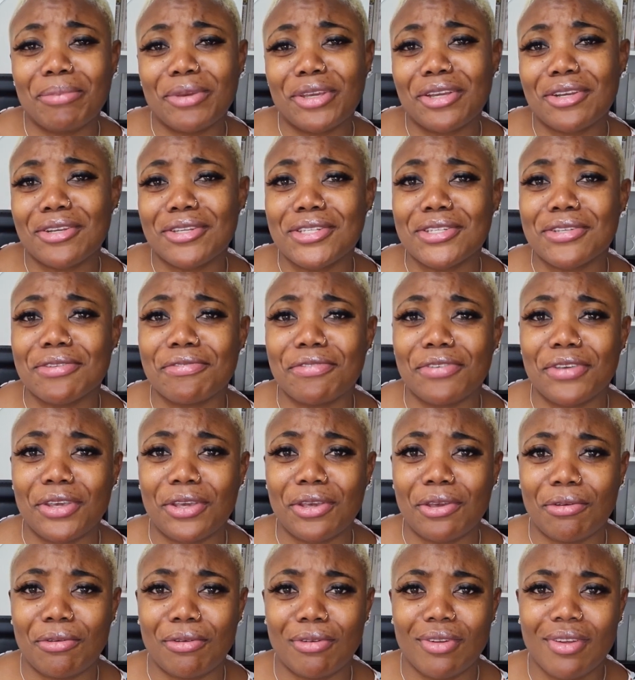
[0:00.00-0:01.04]
Because of
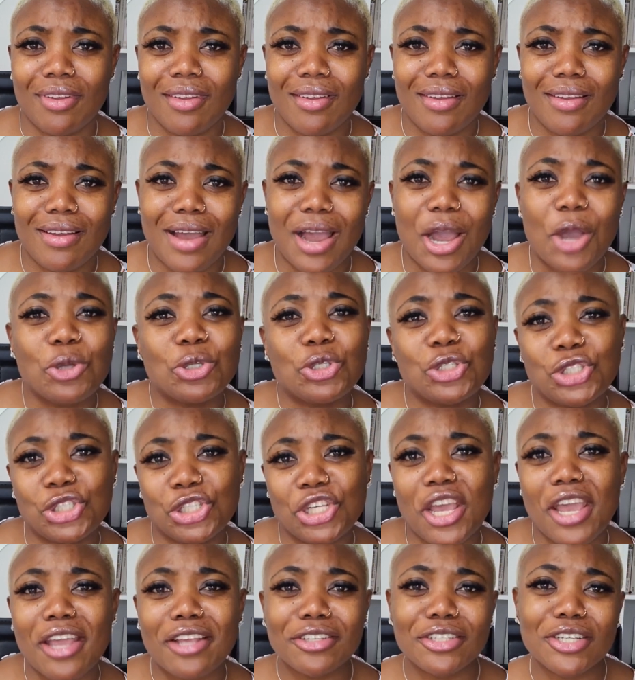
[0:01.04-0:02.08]
you, I'll
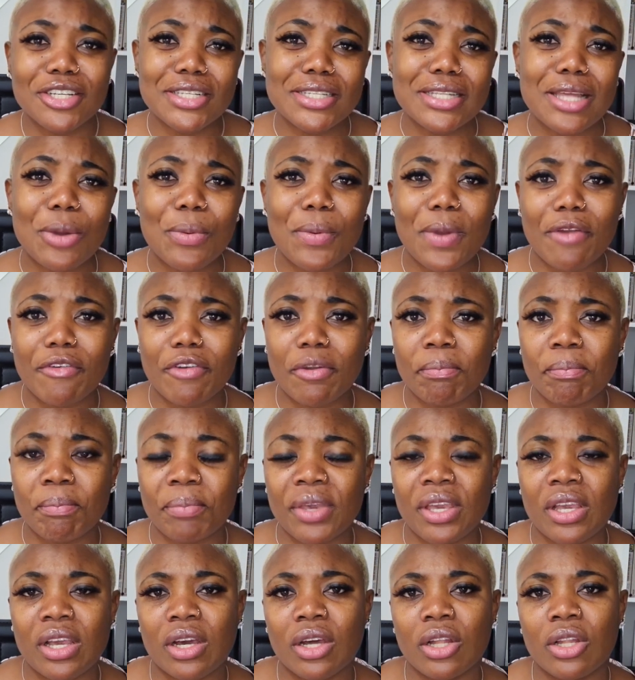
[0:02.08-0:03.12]
change. I'll start wearing
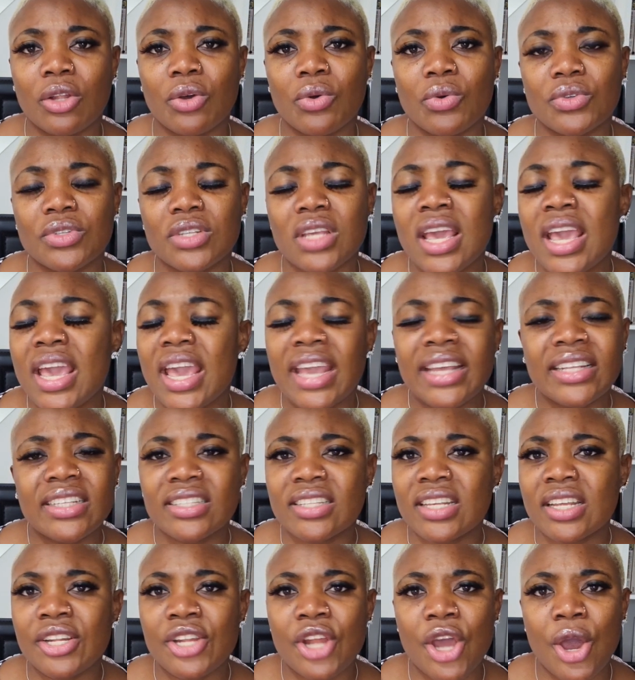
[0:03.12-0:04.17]
big clothes.
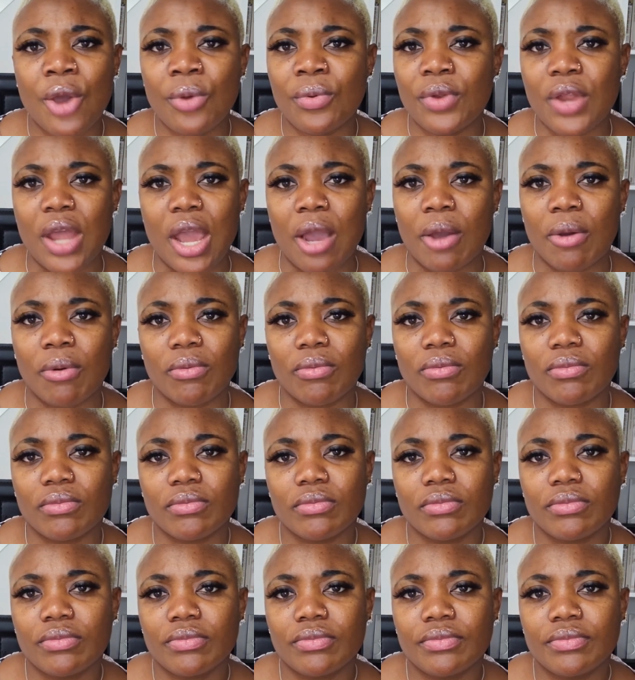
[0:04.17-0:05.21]
It's a no-no.
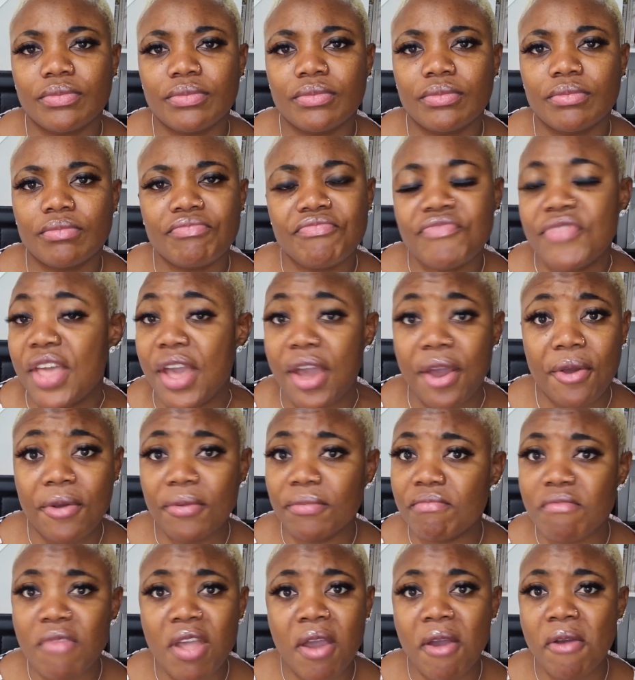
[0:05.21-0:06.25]
No,
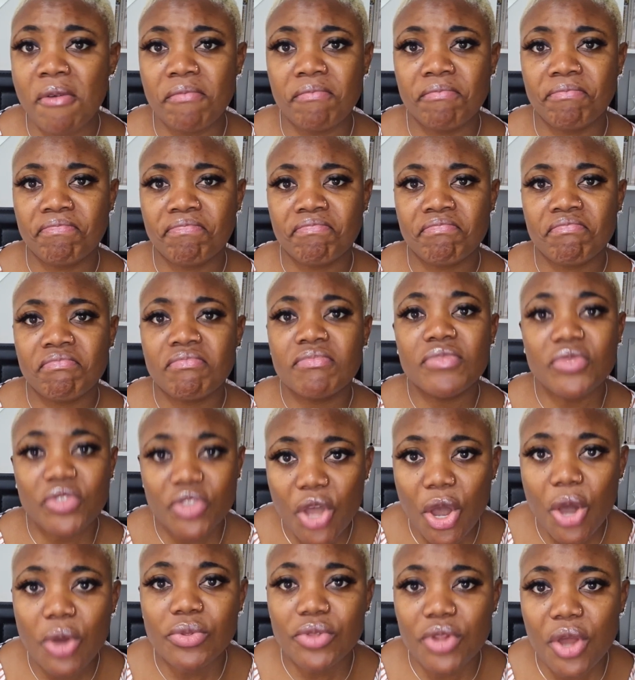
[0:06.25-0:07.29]
no,
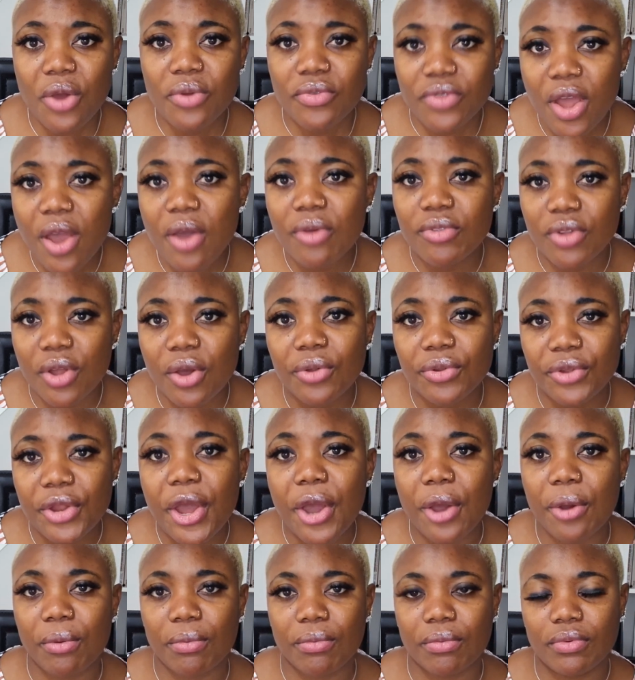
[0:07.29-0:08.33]
no, no, no, no,
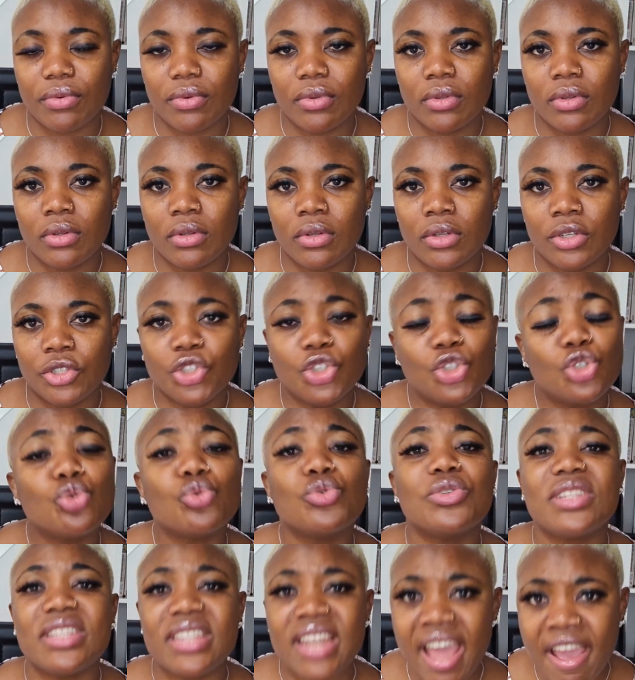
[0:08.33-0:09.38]
no. Do
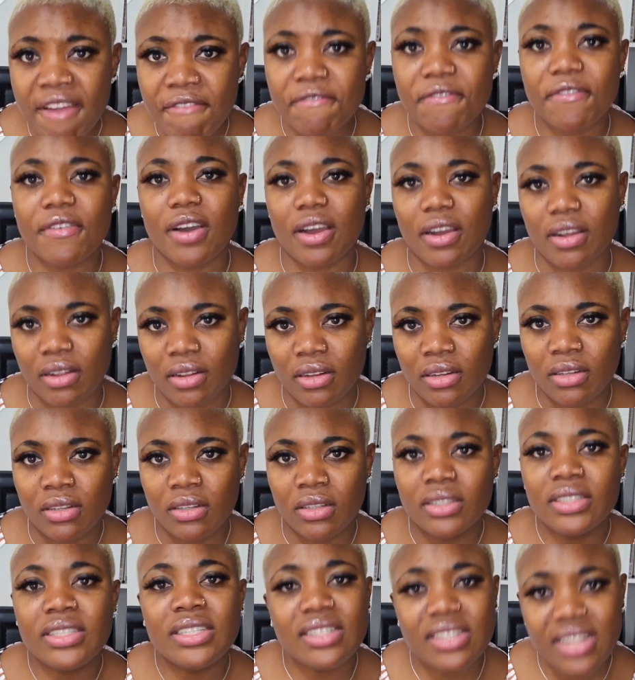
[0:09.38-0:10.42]
never,
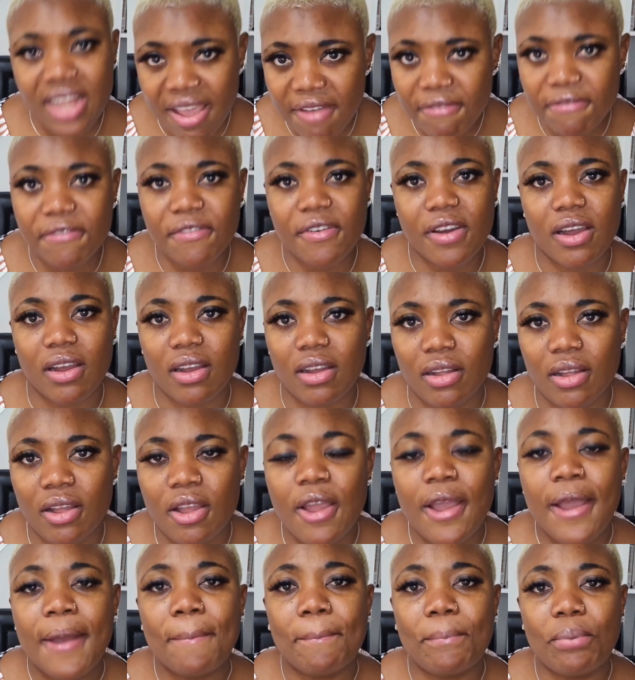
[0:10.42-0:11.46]
never
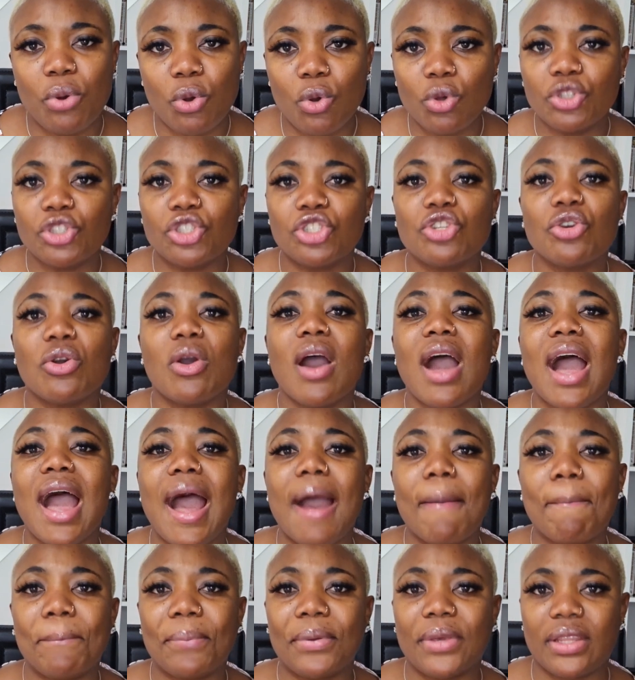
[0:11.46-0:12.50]
put your
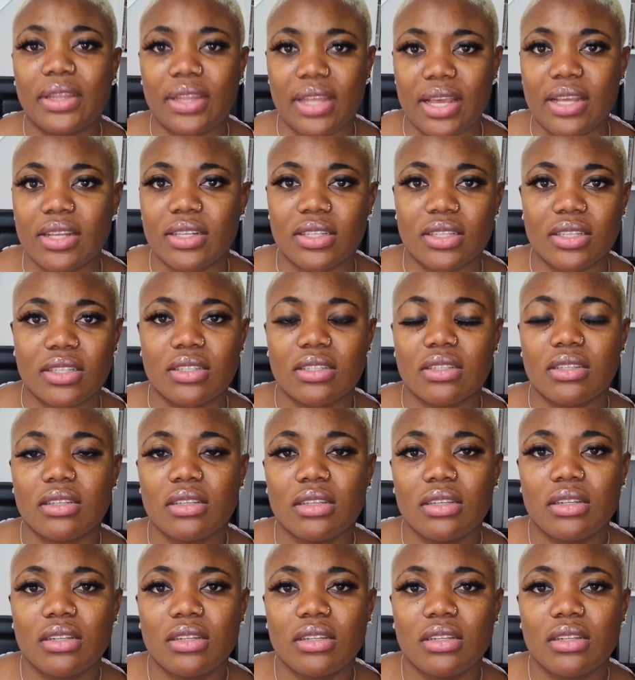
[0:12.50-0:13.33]
happiness.